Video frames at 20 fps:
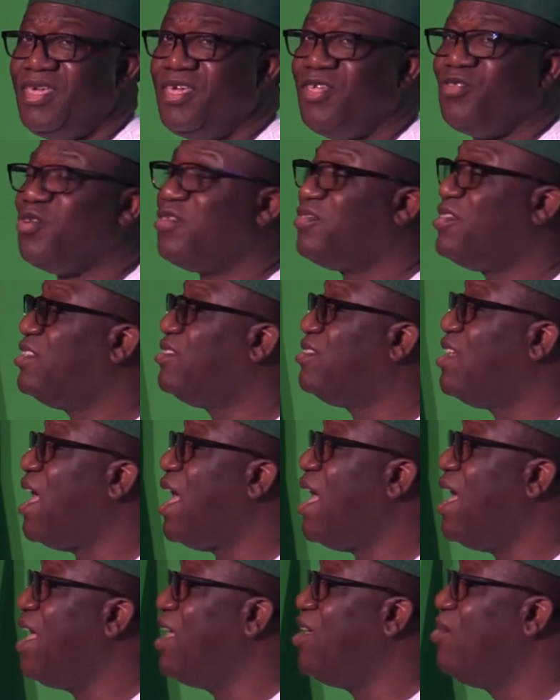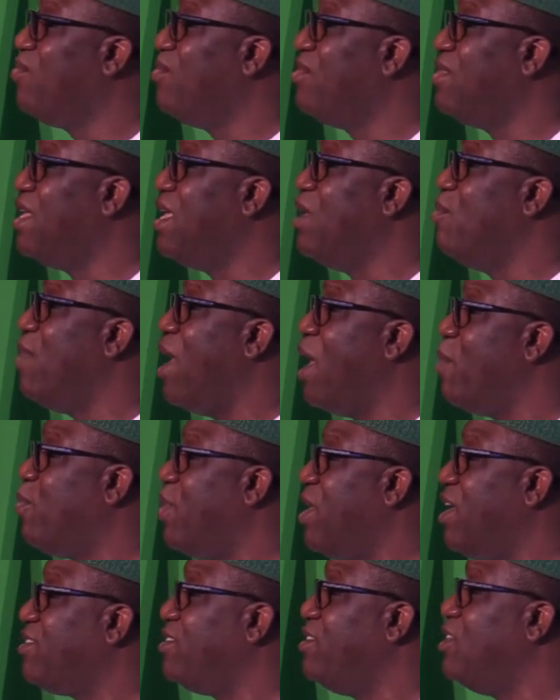It was the time in my
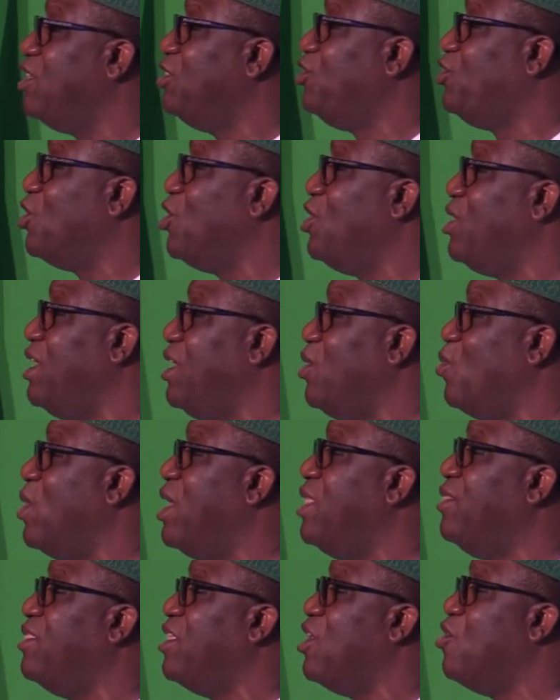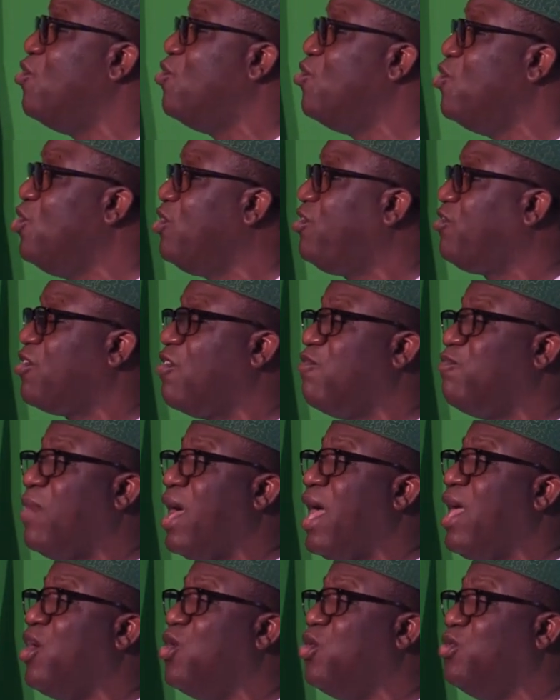personal journey when the roots of
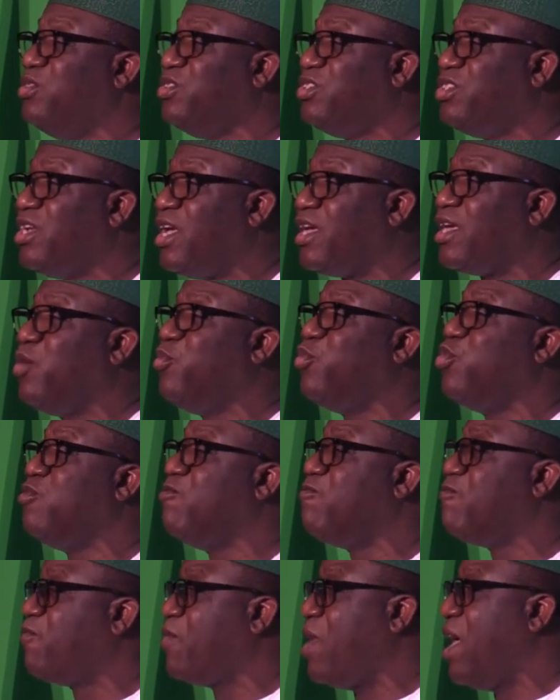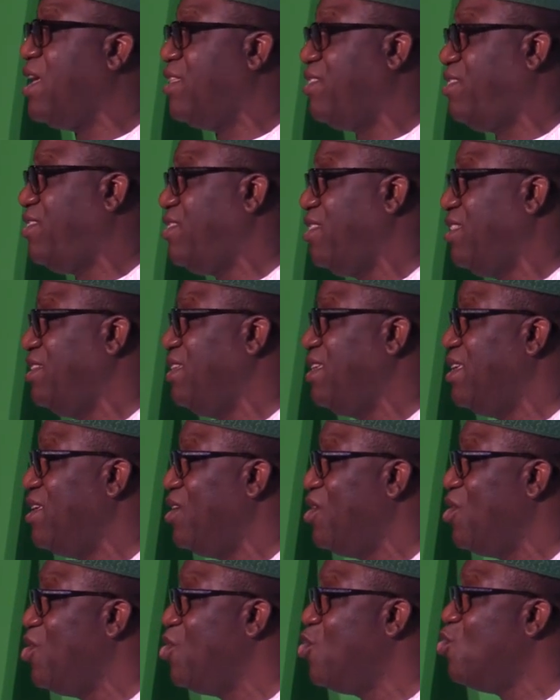my unshakable
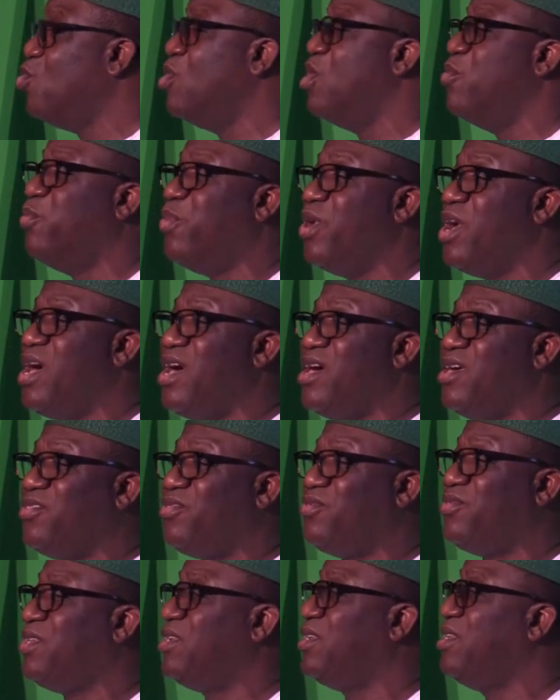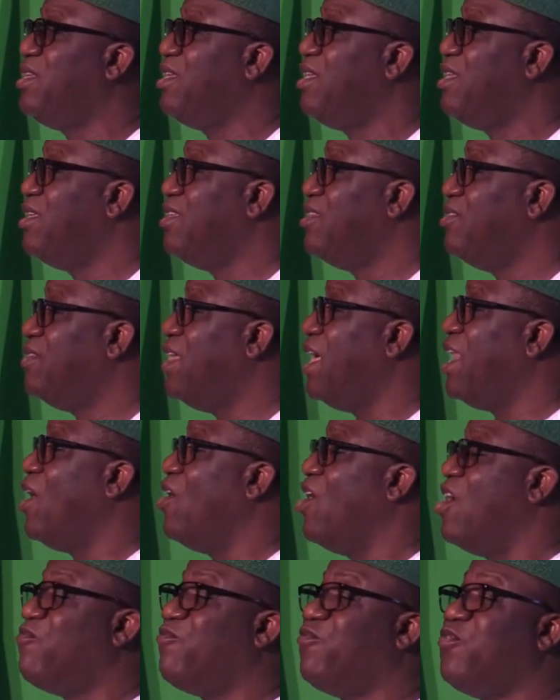faith were birthed that
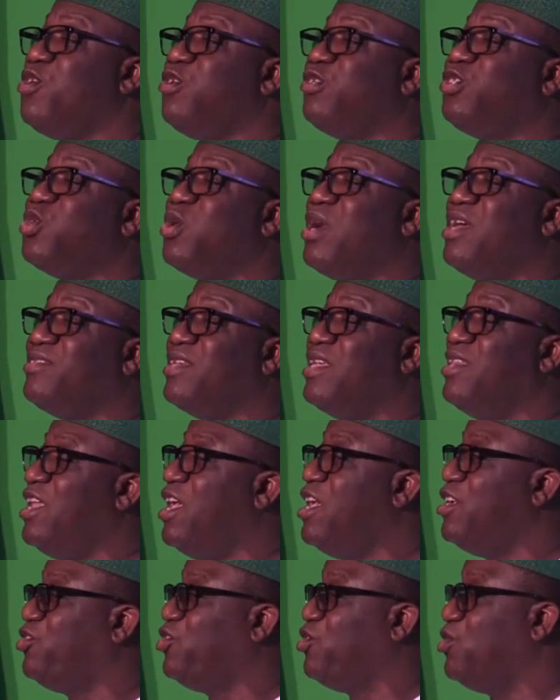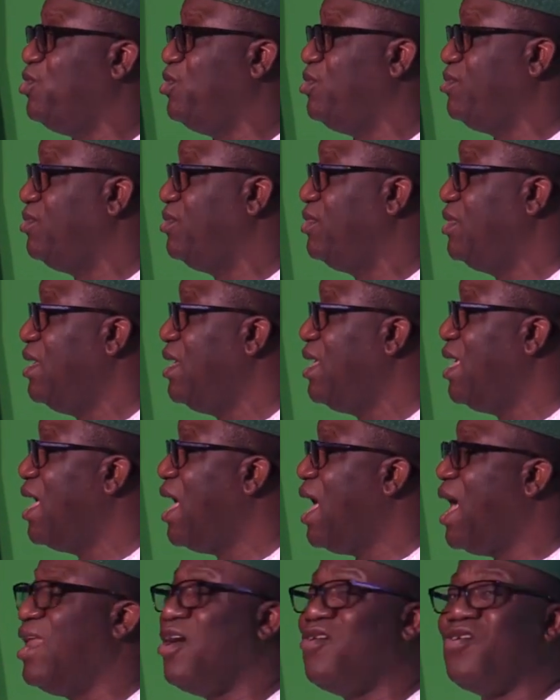our future as a nation
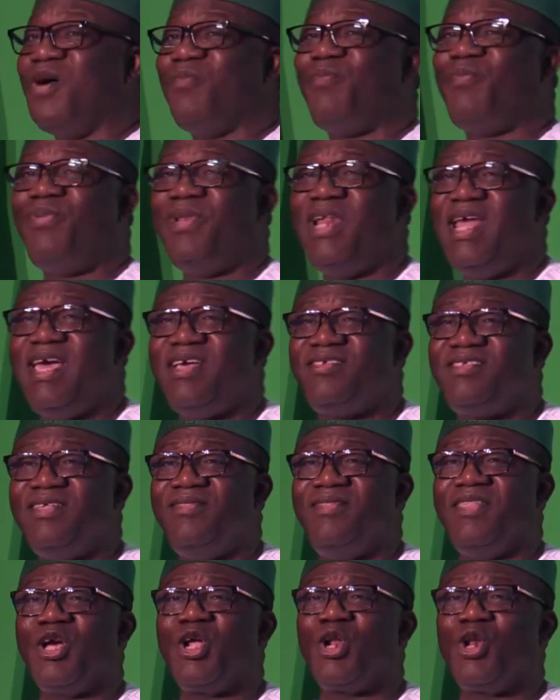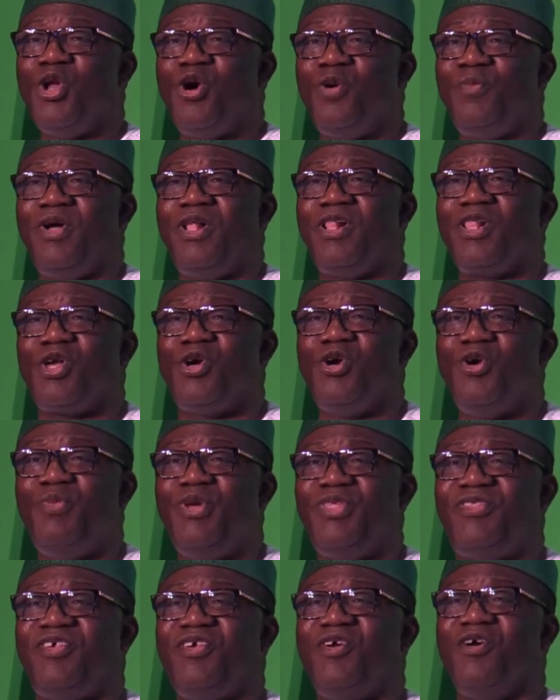and our place in the global
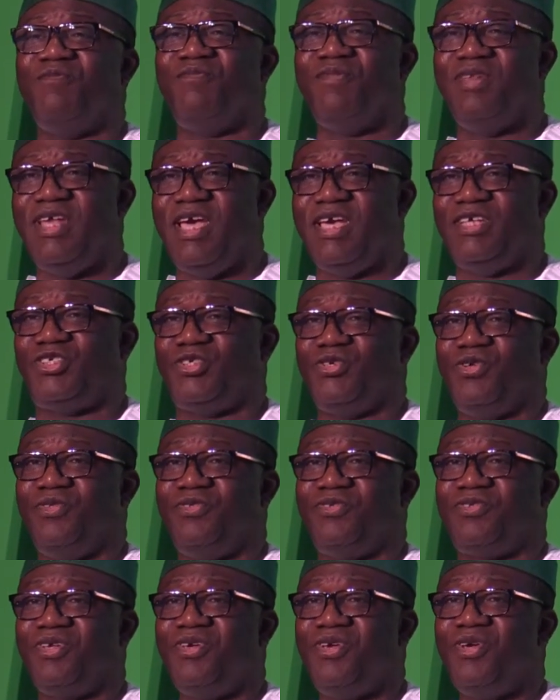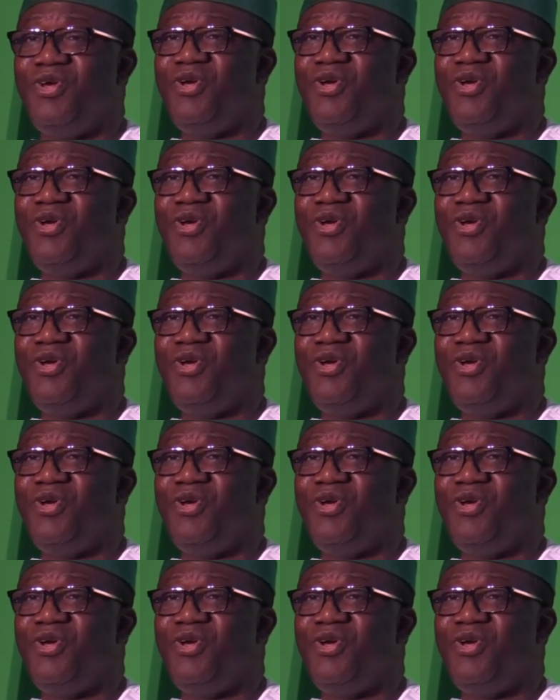community of nations